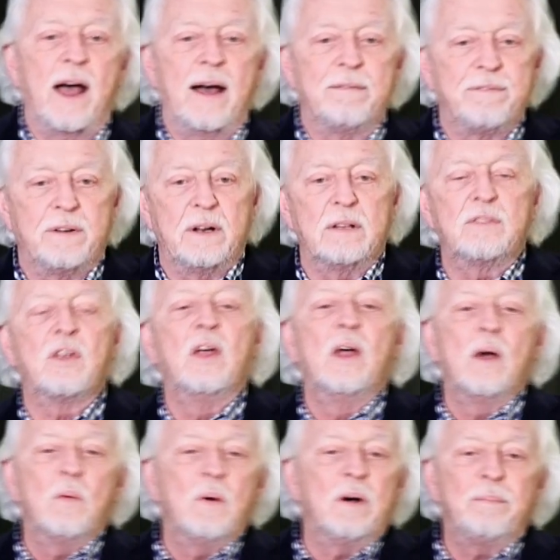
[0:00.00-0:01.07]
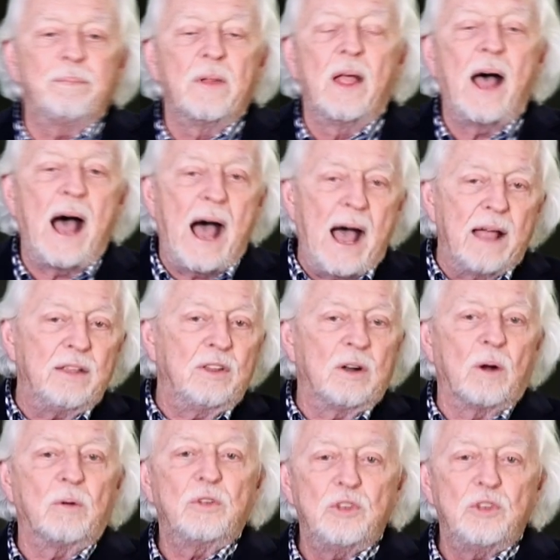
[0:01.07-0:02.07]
confidence, well, you know,